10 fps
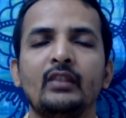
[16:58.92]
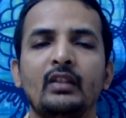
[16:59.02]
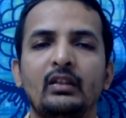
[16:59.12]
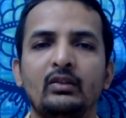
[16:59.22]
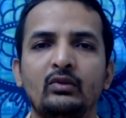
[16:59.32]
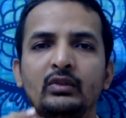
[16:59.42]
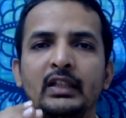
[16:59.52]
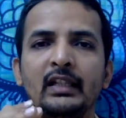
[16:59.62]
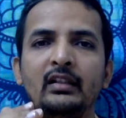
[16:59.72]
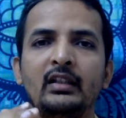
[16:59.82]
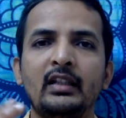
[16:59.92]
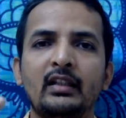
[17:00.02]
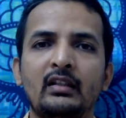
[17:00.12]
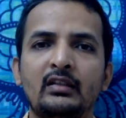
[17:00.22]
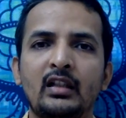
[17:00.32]
So these
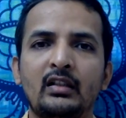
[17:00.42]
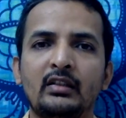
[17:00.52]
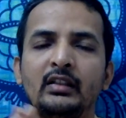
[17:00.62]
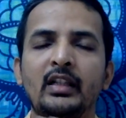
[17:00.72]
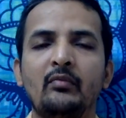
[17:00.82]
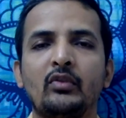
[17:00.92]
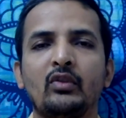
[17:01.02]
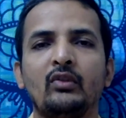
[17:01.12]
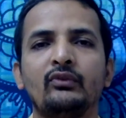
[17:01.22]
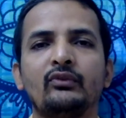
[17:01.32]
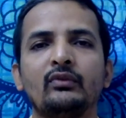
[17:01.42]
are just a glimpse of